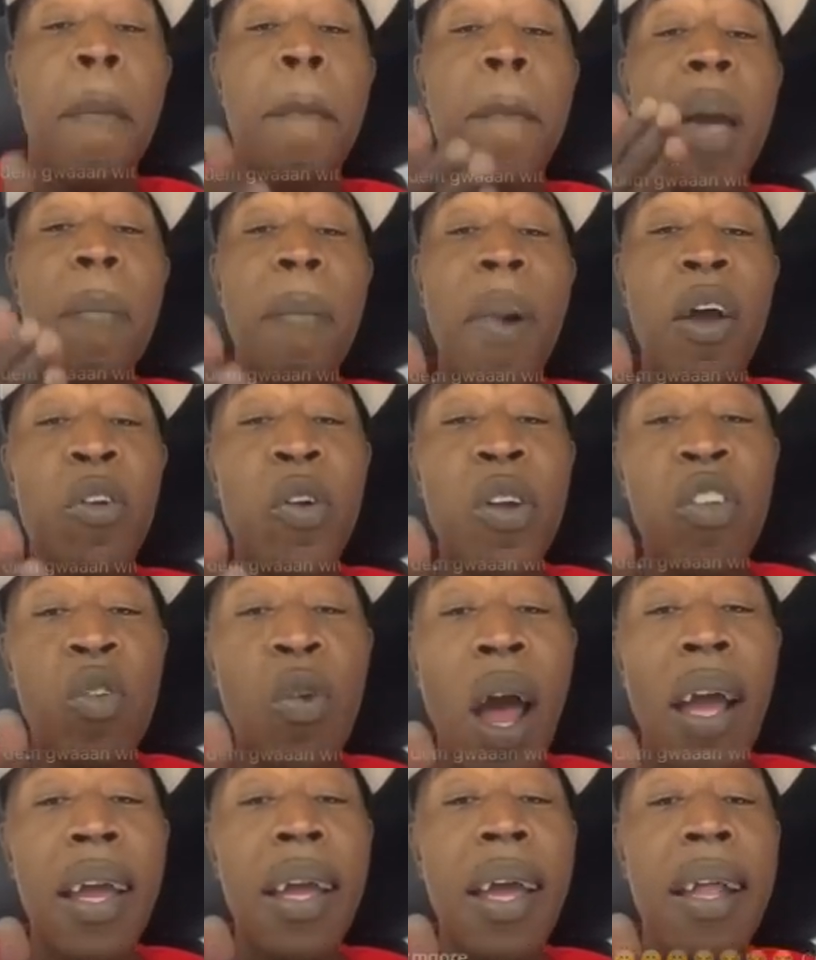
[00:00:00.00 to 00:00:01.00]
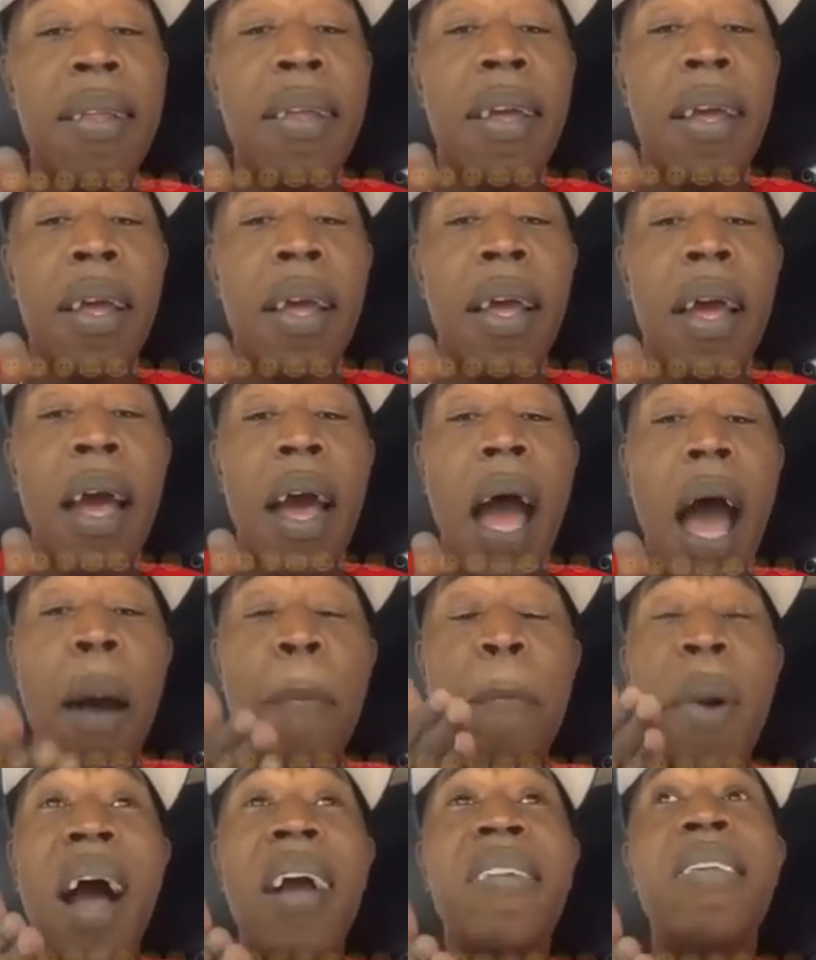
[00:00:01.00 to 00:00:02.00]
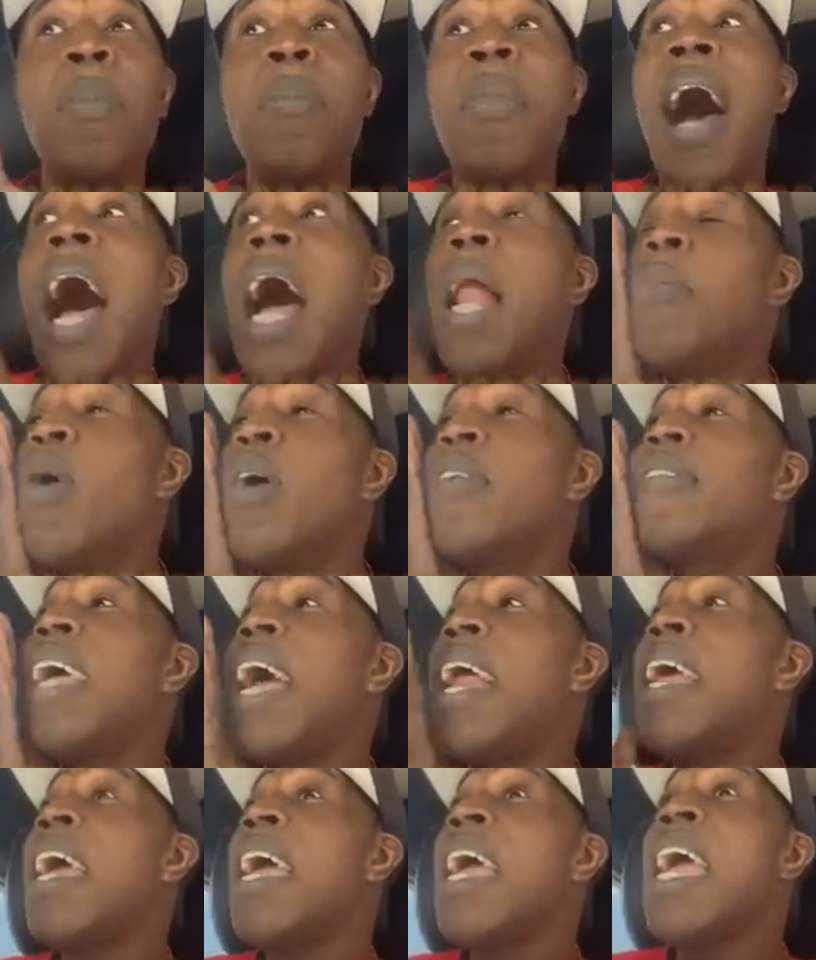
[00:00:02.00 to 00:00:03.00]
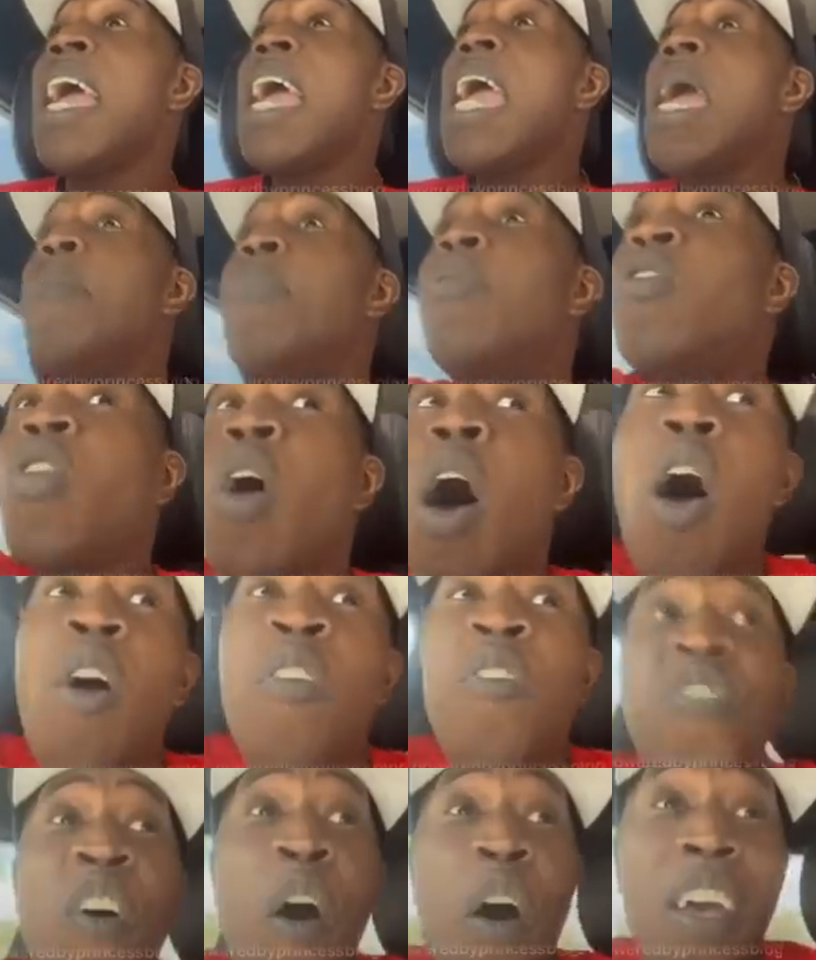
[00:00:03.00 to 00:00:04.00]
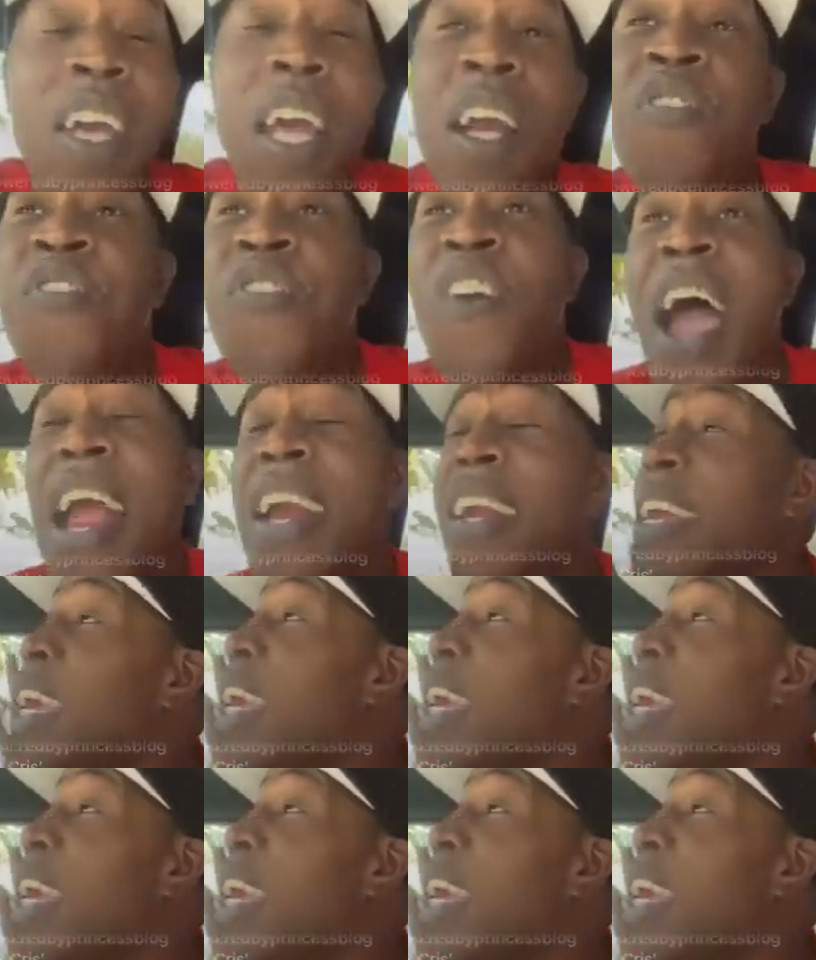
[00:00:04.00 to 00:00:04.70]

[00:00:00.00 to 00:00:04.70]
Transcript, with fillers: Remember Chris Rock get I box him almost dead. Him so fucking frightened.